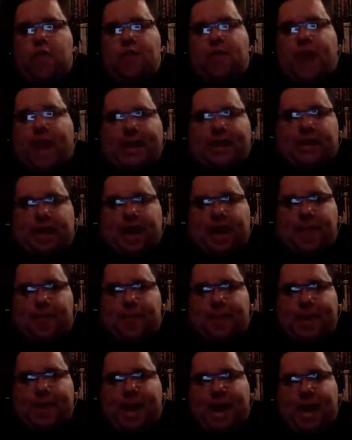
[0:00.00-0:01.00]
they let
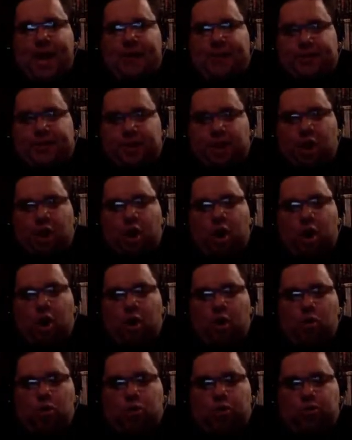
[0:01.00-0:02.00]
me have the
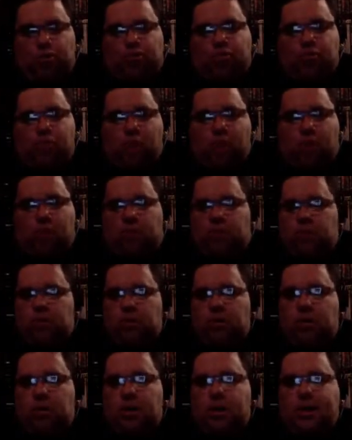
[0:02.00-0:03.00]
whole control
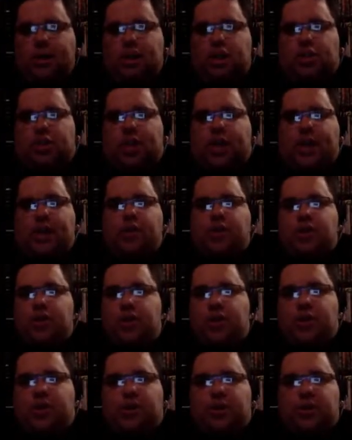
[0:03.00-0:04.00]
because they mm.
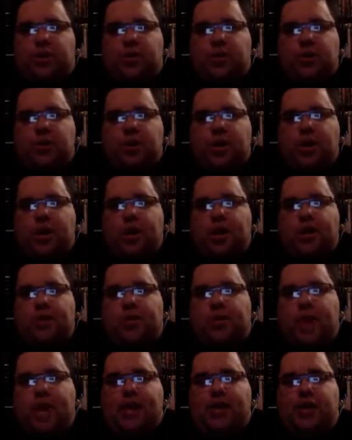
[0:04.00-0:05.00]
knew
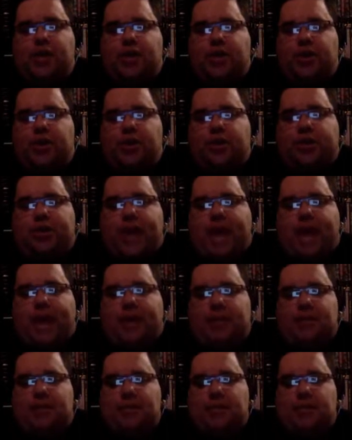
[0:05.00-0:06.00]
they knew
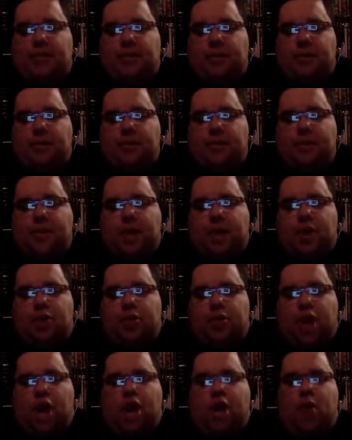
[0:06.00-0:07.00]
that
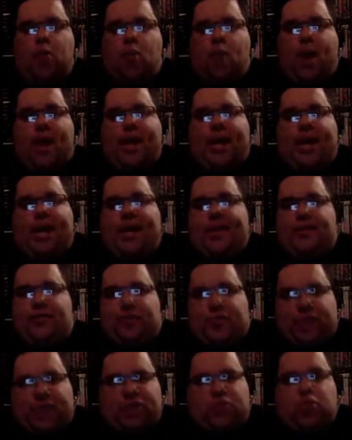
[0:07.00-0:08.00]
the only way
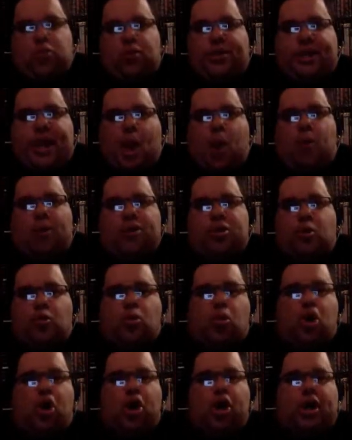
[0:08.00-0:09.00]
this was going to
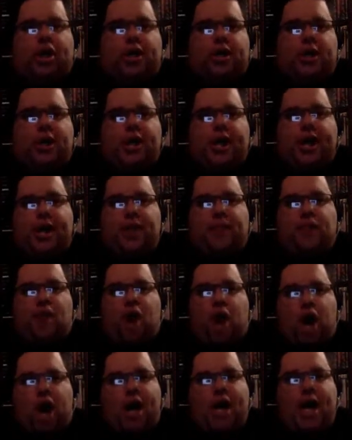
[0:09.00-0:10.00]
work if
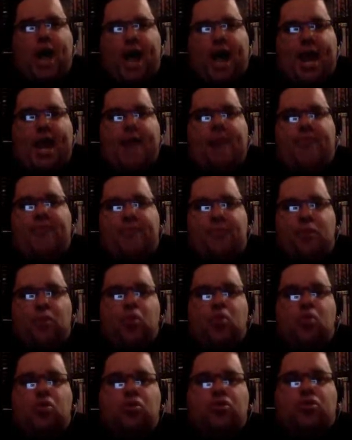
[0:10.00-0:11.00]
I had
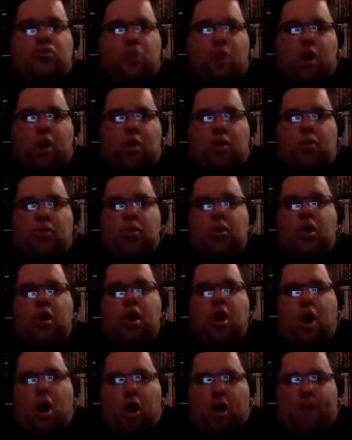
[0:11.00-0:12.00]
full control
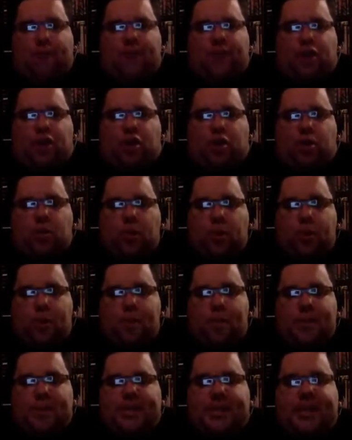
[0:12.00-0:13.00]
of the
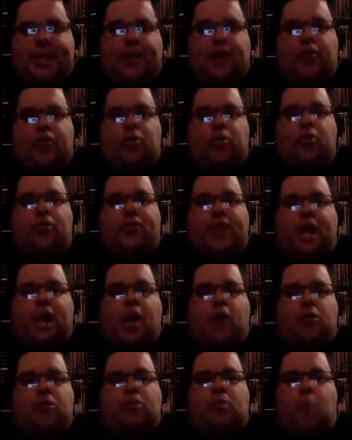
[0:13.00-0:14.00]
material
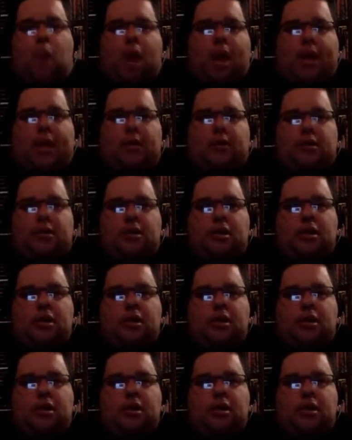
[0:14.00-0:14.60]
that I was playing,